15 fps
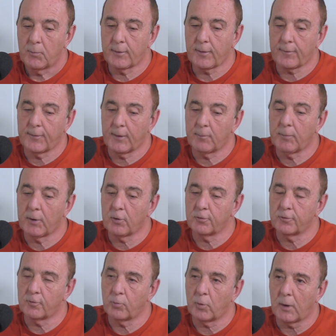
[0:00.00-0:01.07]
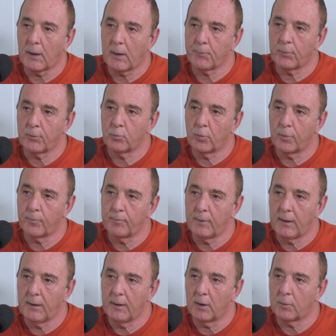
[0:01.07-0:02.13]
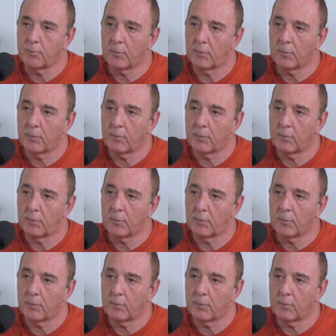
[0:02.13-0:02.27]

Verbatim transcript: But I think because of what happened with me